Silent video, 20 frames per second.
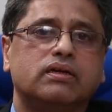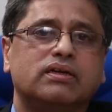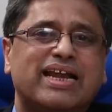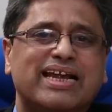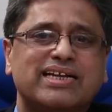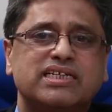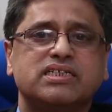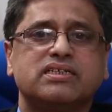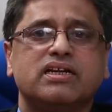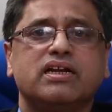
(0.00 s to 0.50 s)

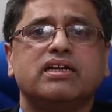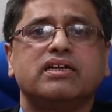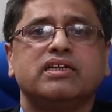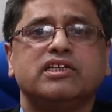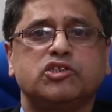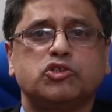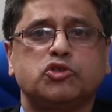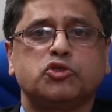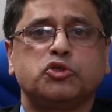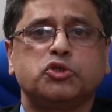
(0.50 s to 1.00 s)
National
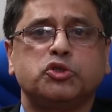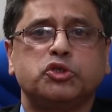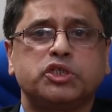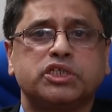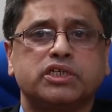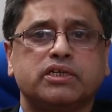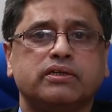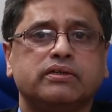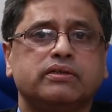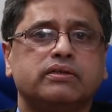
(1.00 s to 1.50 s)

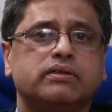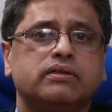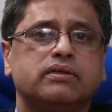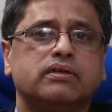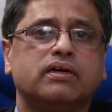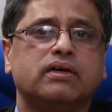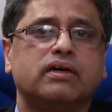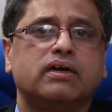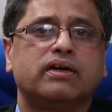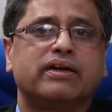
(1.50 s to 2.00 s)
Institution
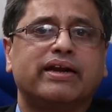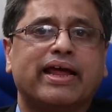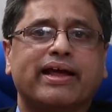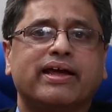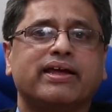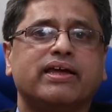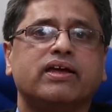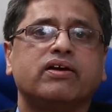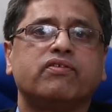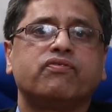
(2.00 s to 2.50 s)

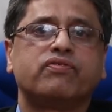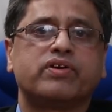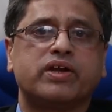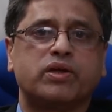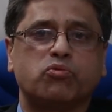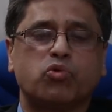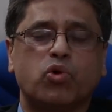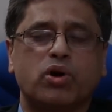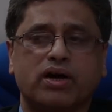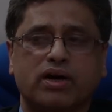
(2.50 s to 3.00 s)
Ranking
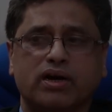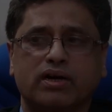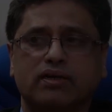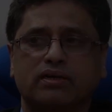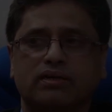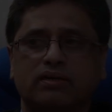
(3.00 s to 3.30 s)
Framework.